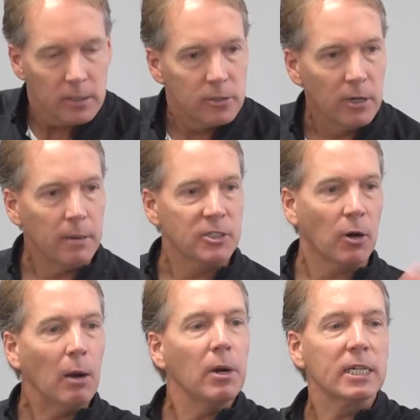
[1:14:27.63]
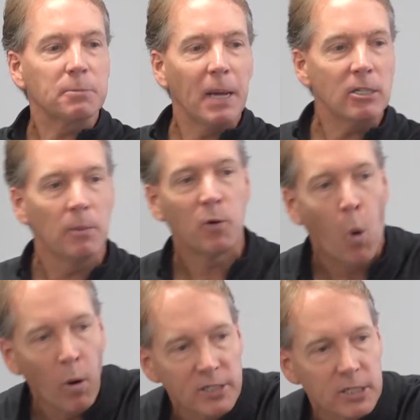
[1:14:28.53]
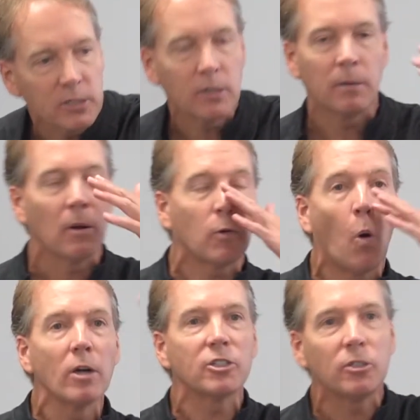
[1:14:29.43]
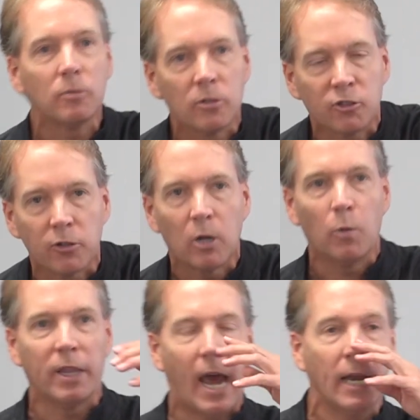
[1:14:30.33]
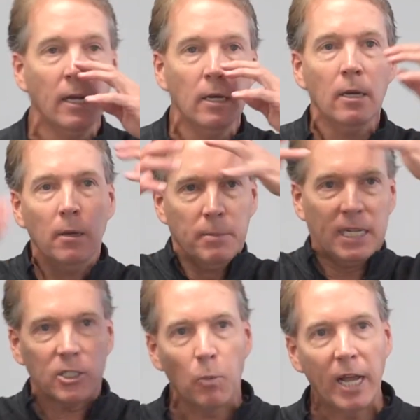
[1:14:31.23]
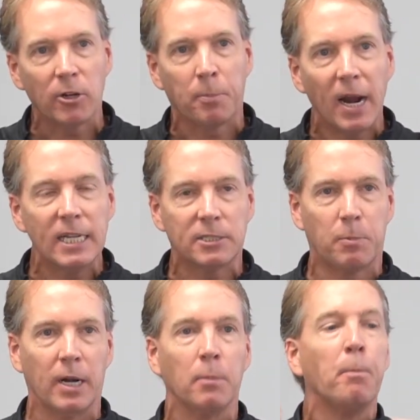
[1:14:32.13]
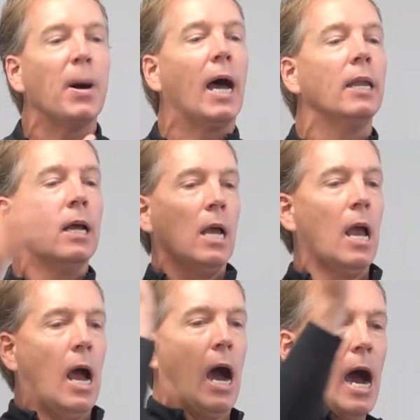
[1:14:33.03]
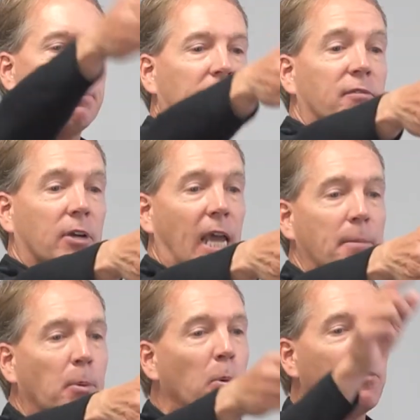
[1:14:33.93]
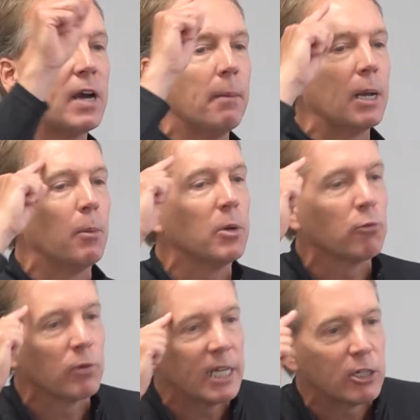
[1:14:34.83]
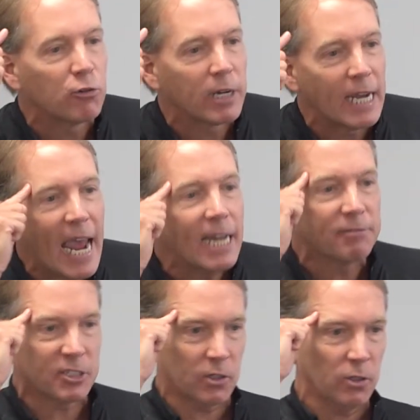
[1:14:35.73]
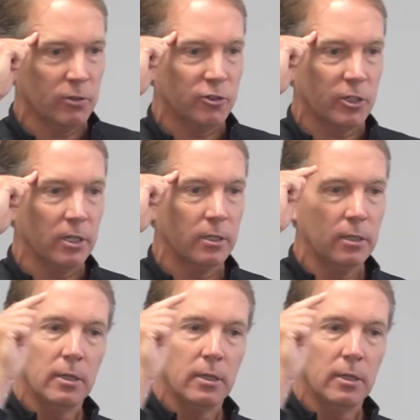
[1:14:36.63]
You know, so I want to explain to them, of course it's going to, of course you struggle with that because of the way your brain's wired. But I believe you're capable of coming up with a really creative solution